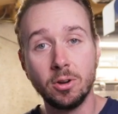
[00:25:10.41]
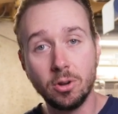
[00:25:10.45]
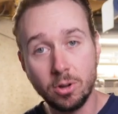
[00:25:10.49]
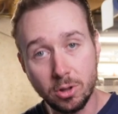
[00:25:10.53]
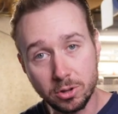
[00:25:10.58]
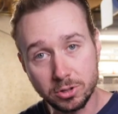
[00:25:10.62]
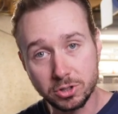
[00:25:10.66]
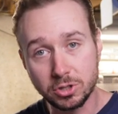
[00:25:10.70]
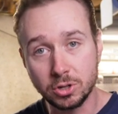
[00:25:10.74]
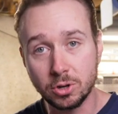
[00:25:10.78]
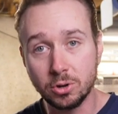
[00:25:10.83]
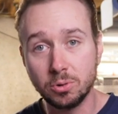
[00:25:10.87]

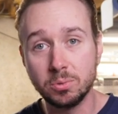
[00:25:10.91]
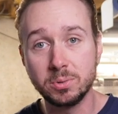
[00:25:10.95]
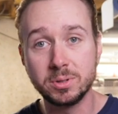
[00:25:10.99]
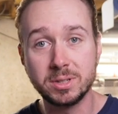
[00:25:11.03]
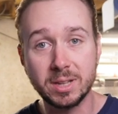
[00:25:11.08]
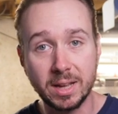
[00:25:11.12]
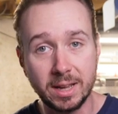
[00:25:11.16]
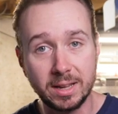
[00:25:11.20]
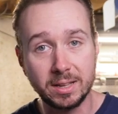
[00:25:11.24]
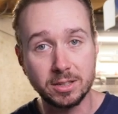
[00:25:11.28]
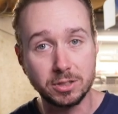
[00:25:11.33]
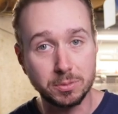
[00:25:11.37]
also
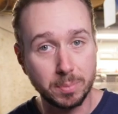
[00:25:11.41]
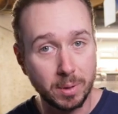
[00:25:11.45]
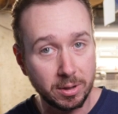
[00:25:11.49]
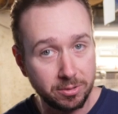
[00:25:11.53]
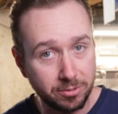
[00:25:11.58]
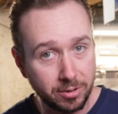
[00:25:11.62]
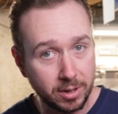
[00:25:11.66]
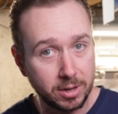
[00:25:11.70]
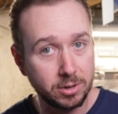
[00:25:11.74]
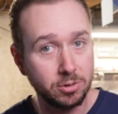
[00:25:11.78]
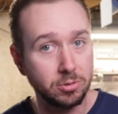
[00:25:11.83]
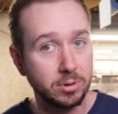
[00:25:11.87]
tightens my
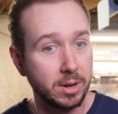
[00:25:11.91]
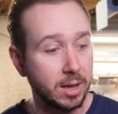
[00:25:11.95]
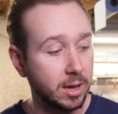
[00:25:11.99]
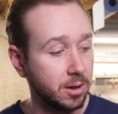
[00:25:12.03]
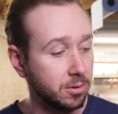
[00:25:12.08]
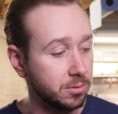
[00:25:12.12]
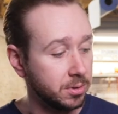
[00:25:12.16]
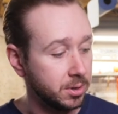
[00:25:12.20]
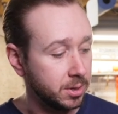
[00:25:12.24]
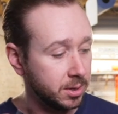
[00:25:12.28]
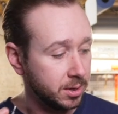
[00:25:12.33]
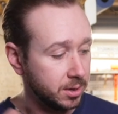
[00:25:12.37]
fender
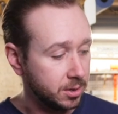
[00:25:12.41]
down.